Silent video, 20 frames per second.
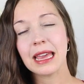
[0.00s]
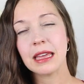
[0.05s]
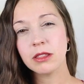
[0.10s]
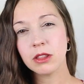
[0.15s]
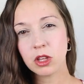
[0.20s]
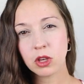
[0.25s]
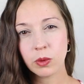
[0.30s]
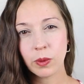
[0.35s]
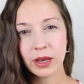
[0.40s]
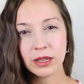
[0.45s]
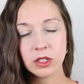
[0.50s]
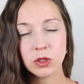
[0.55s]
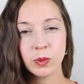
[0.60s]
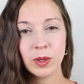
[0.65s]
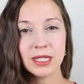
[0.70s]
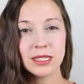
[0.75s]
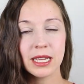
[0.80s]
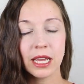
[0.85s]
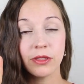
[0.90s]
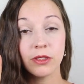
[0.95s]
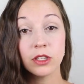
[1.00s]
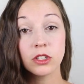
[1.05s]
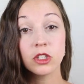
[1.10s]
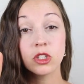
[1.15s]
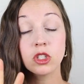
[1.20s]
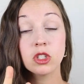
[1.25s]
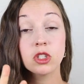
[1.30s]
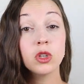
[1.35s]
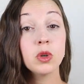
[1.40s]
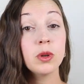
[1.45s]
In the U S, we say
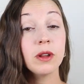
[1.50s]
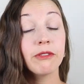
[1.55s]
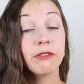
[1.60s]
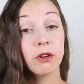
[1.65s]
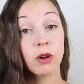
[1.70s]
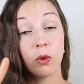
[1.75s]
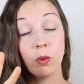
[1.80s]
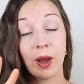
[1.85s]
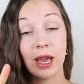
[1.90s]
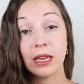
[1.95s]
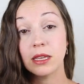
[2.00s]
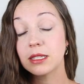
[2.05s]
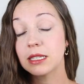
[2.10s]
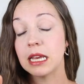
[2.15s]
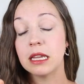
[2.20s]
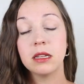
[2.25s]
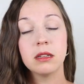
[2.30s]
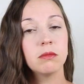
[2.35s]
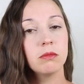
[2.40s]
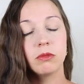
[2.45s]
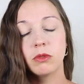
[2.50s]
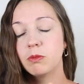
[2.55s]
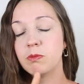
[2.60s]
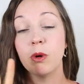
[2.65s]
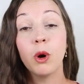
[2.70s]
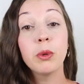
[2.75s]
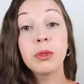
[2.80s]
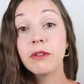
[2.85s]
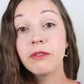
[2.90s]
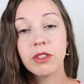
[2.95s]
this two different ways, and
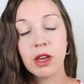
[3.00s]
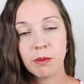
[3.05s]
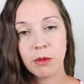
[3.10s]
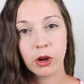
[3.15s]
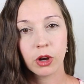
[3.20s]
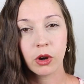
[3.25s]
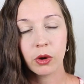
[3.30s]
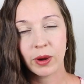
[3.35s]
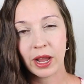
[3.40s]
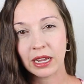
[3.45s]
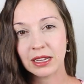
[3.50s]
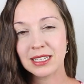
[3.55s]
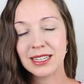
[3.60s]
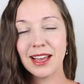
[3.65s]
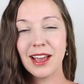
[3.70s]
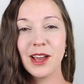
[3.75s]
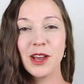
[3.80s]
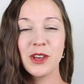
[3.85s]
both of them are correct.